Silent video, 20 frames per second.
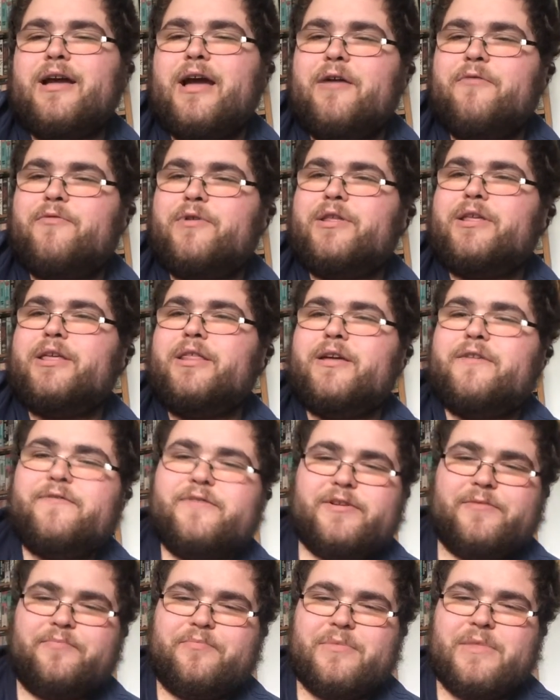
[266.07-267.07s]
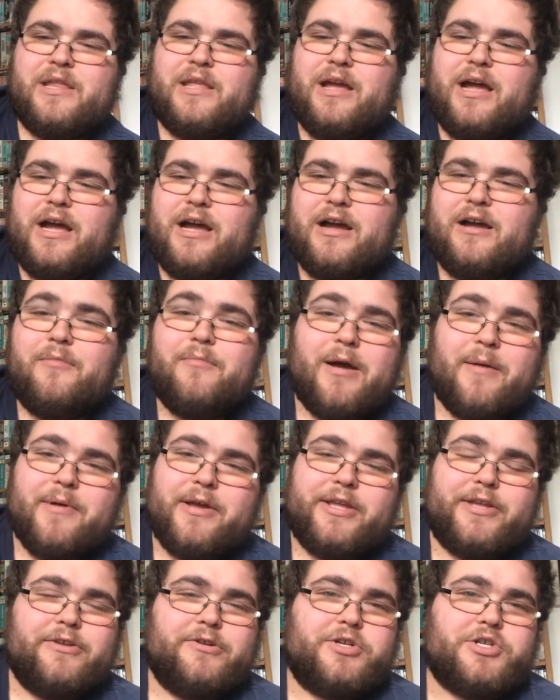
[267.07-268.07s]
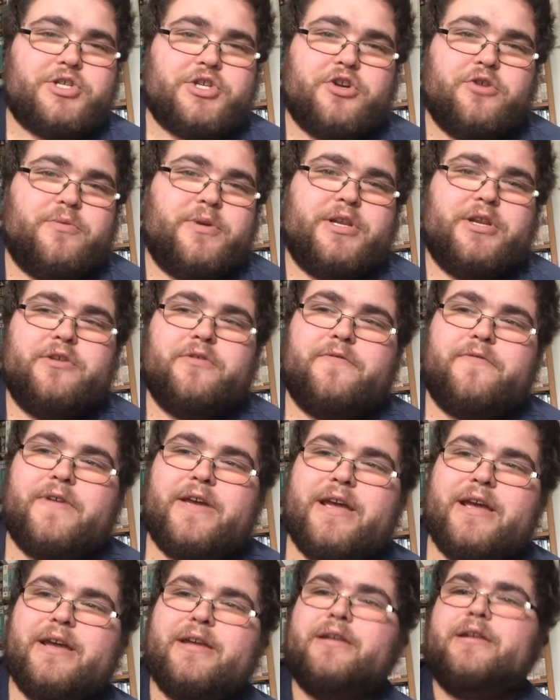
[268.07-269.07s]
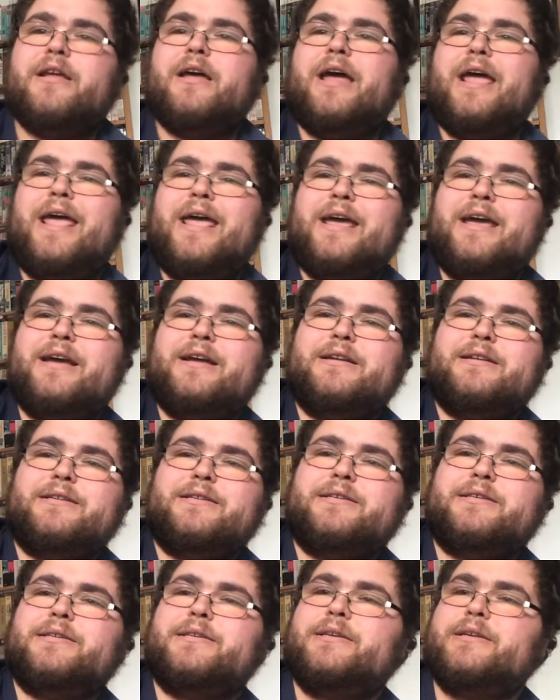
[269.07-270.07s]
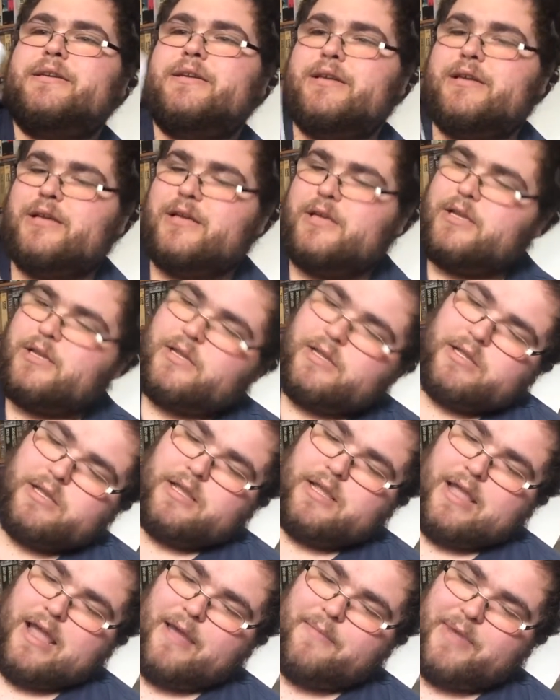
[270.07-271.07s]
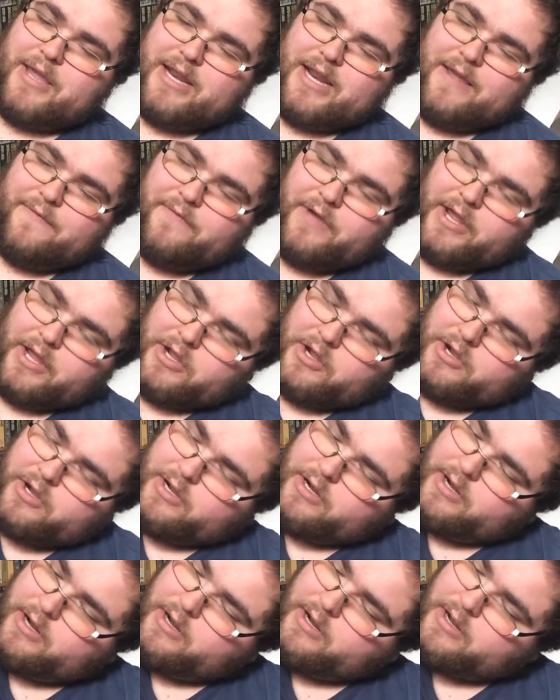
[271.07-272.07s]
I really love it. Um, I'm a huge Scooby-Doo fan, and I mean, if I could,